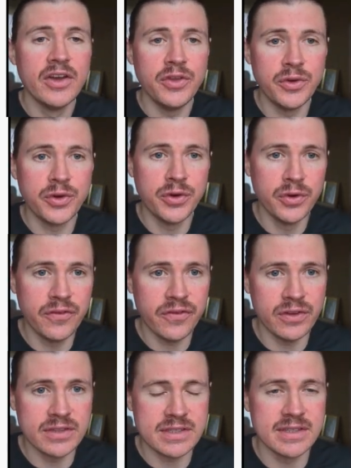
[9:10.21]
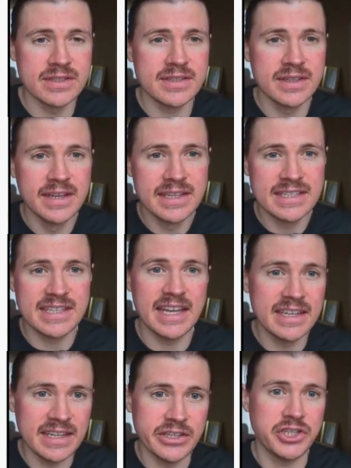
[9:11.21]
you could, for instance,
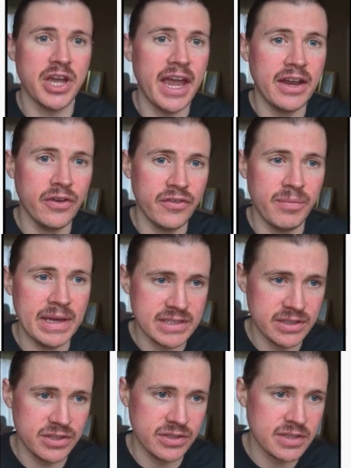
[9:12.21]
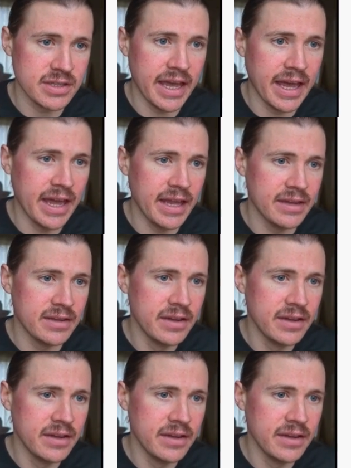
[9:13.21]
send a chain of messages. And